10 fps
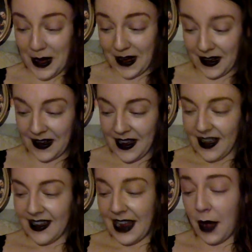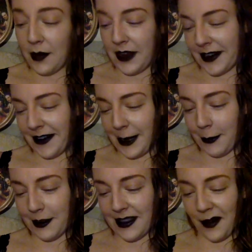mirror, now decorated
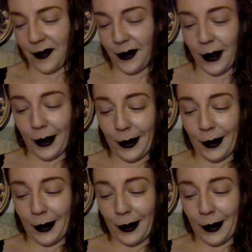with several